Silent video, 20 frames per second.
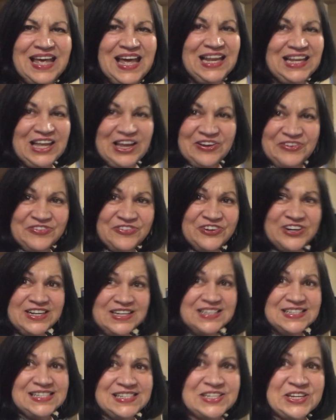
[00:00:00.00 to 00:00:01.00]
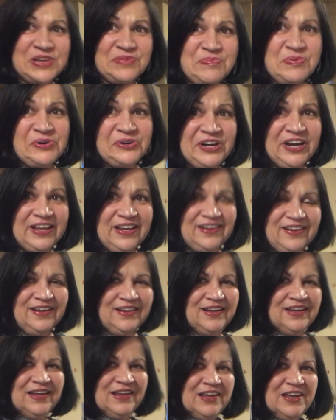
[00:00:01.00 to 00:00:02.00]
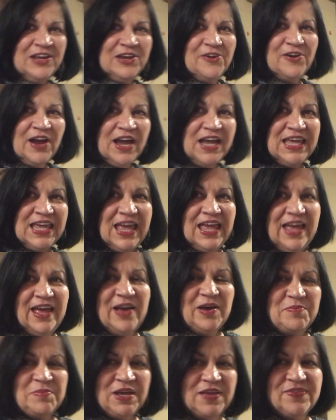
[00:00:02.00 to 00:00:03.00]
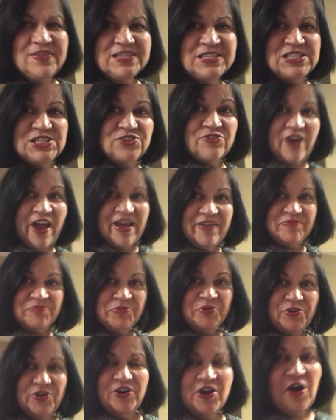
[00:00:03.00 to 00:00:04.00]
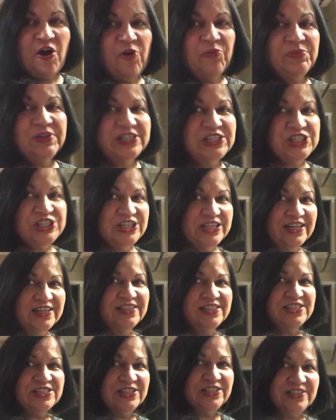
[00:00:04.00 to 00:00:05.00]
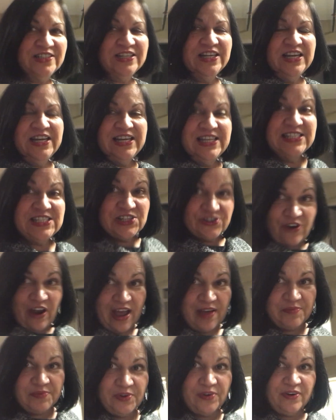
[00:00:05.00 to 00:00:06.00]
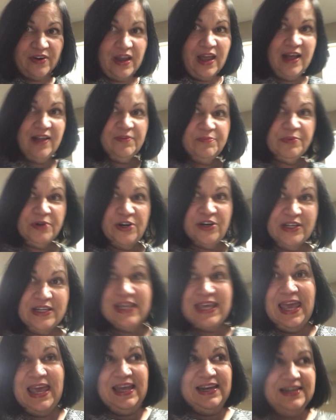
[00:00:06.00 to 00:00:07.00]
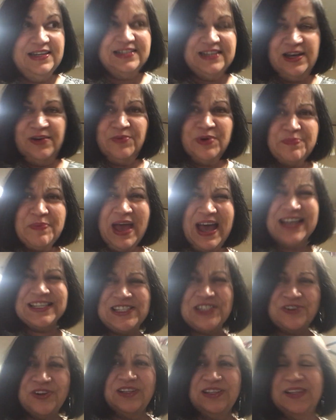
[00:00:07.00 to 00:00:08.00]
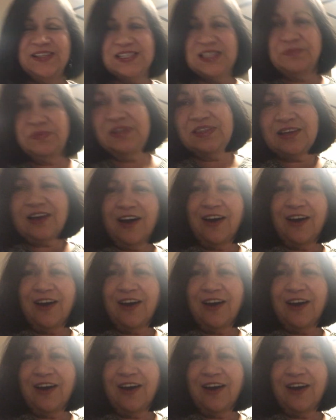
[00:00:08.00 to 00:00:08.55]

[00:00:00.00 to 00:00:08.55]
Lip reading: Hello friends, good morning. Here I am at the Strathmore Homeless Shelter in Strathmore, Alberta, Canada with Pastor Elizabeth